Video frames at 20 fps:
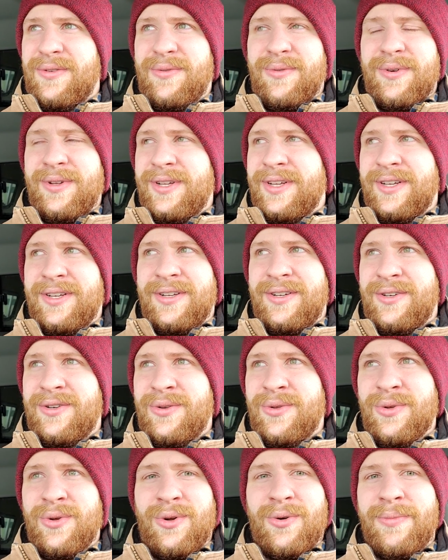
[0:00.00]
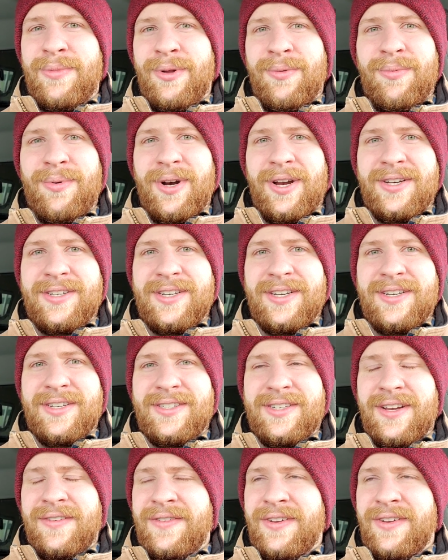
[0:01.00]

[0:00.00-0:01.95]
we'll do the whole build process.